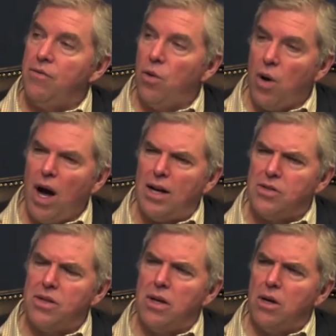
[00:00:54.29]
For
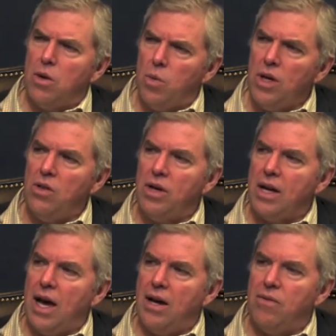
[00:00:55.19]
us, we
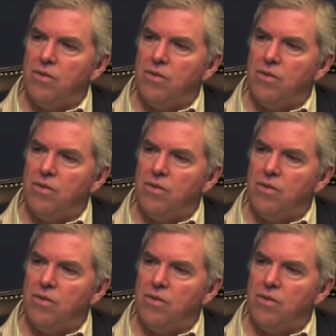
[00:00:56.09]
look at